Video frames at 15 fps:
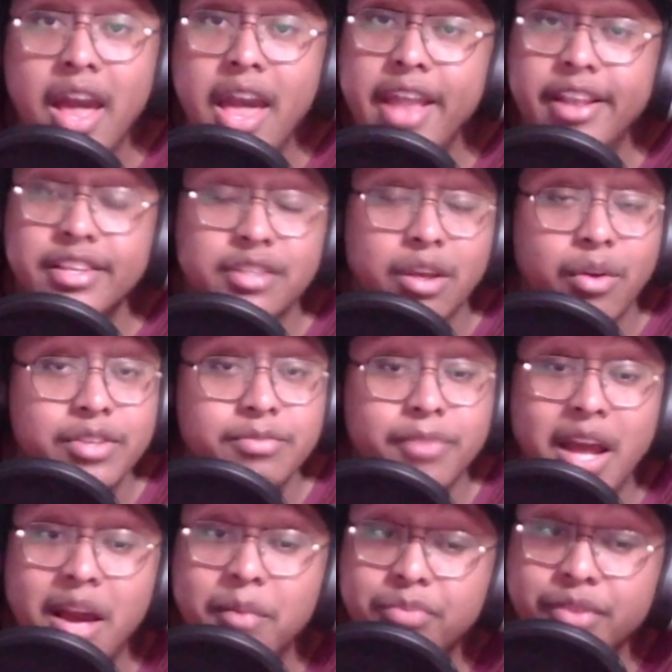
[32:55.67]
And as always, man,
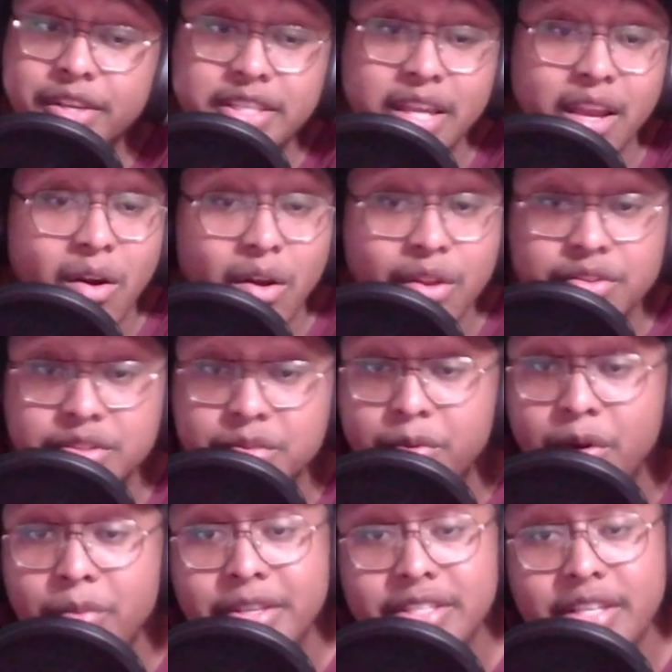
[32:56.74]
I appreciate all of the
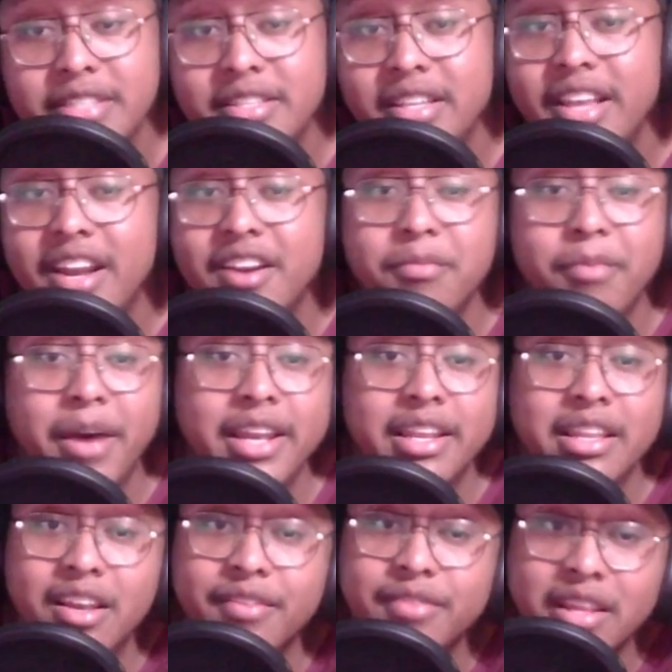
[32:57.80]
support, man. Shouts out to Eric everybody that
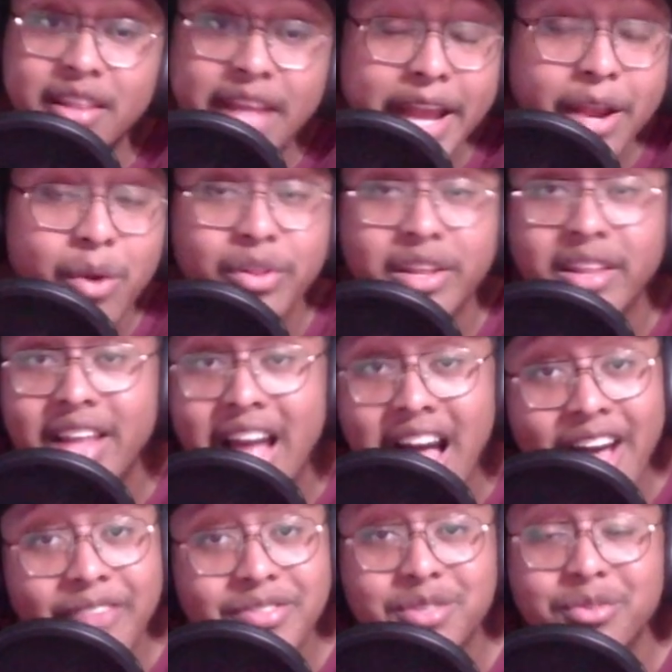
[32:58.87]
left a like on the
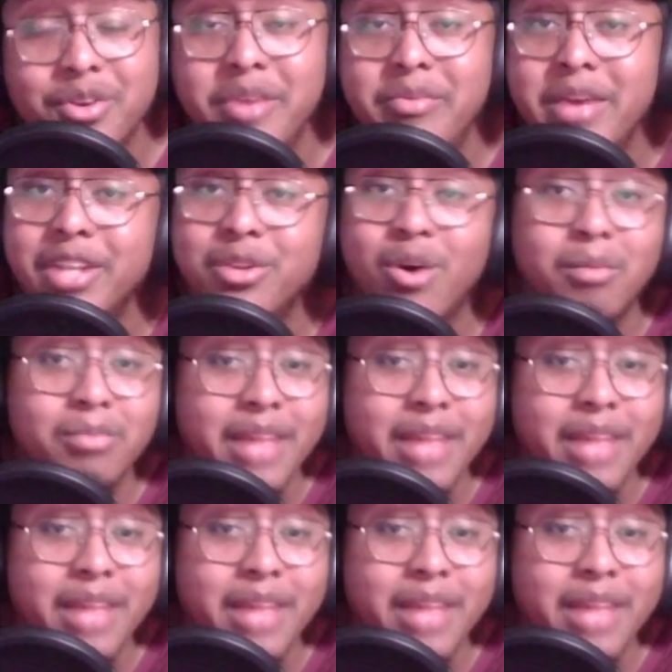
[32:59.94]
live stream. Y'all know I'm